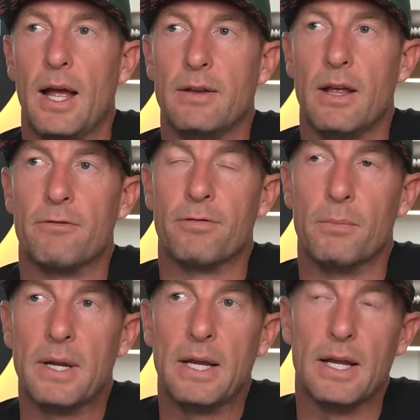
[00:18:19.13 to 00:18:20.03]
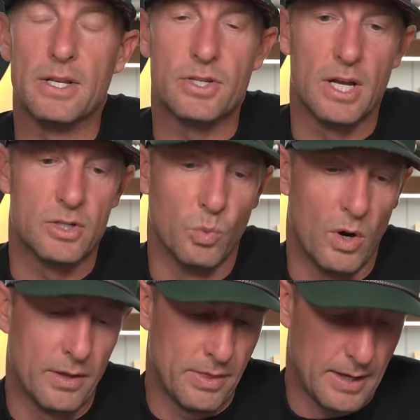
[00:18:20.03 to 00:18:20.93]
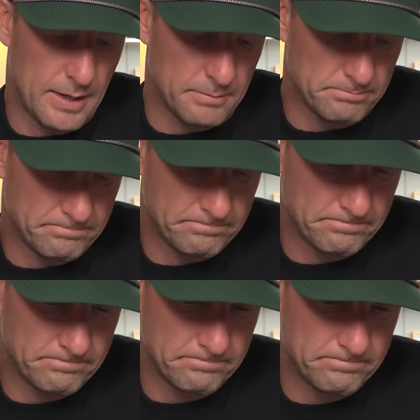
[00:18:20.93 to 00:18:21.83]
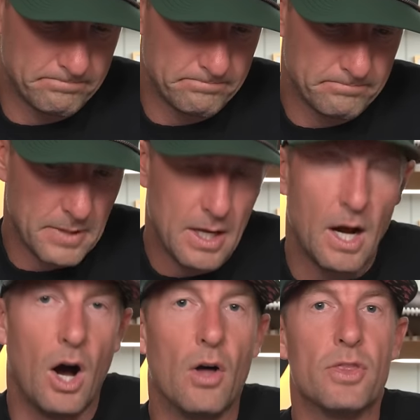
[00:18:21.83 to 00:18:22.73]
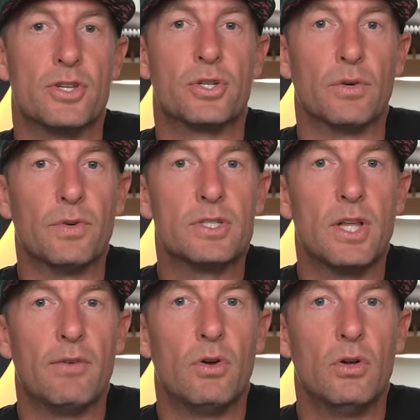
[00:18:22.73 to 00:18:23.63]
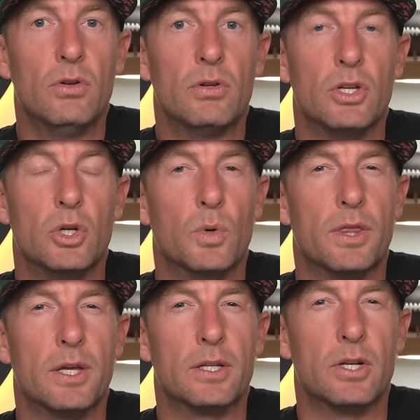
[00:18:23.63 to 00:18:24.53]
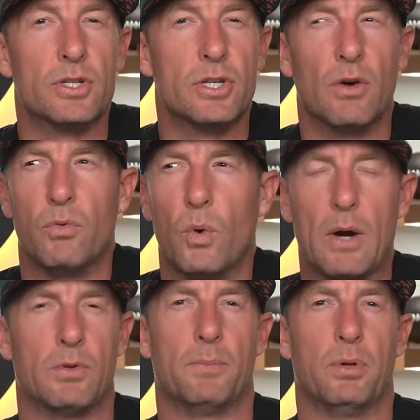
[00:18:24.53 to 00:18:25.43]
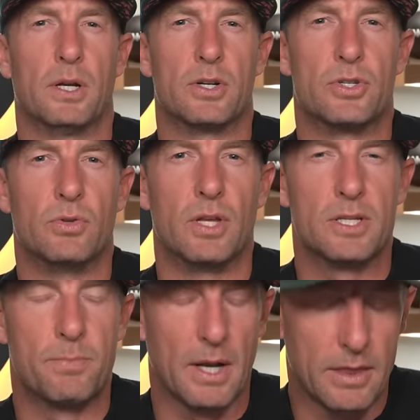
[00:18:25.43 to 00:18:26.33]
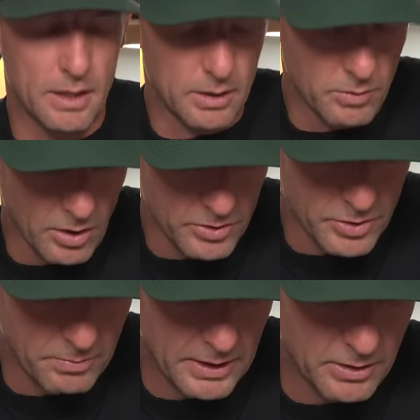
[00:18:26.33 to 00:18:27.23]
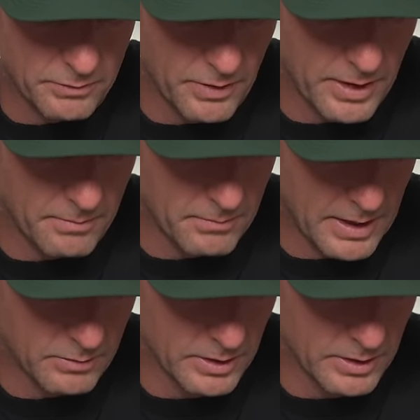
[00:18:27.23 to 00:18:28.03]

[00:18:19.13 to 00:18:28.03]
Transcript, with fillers: and and for me, it's it's one that on the surface level you would think to yourself, why would the players do this? But I think it would also be good for them. I